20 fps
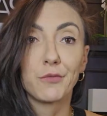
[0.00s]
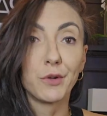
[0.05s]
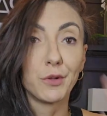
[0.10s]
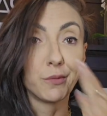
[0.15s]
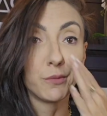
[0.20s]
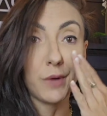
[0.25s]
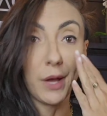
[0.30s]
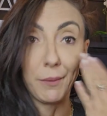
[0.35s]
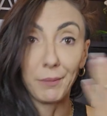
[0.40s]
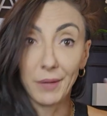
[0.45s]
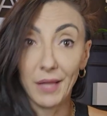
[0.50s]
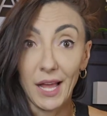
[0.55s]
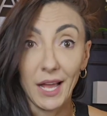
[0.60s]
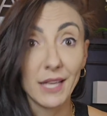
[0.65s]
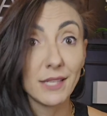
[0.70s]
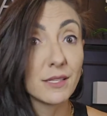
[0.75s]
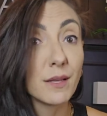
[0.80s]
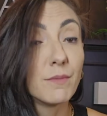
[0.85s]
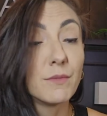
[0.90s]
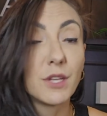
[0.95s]
We'll
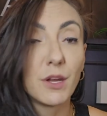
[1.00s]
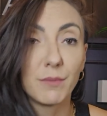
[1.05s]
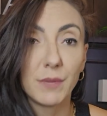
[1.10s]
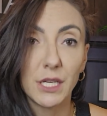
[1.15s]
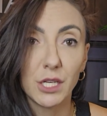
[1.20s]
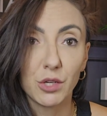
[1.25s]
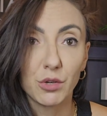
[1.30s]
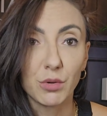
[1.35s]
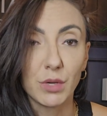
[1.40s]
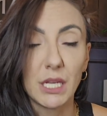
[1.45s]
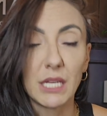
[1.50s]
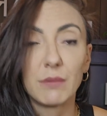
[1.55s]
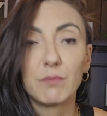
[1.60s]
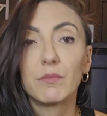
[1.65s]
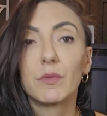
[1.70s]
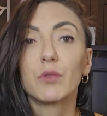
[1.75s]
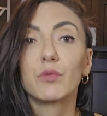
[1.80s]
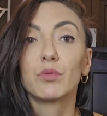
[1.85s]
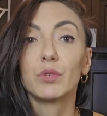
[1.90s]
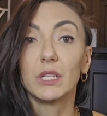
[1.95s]
apply some numbing
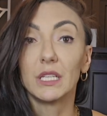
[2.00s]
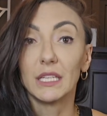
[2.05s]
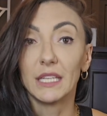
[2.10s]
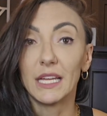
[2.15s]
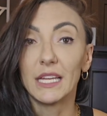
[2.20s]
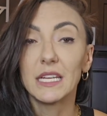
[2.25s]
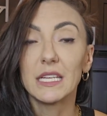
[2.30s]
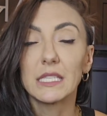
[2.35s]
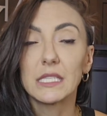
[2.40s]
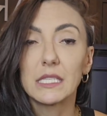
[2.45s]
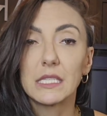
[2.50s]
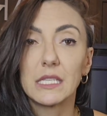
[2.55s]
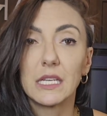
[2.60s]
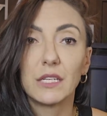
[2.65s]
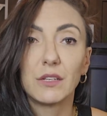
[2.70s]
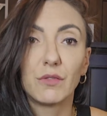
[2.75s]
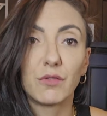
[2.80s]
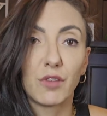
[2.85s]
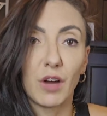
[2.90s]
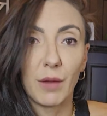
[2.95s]
cream, we'll let it
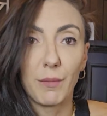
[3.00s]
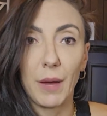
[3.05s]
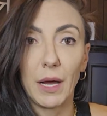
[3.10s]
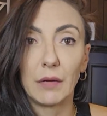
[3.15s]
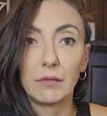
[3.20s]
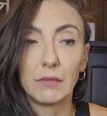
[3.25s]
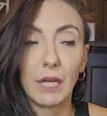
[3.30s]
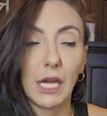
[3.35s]
sit for about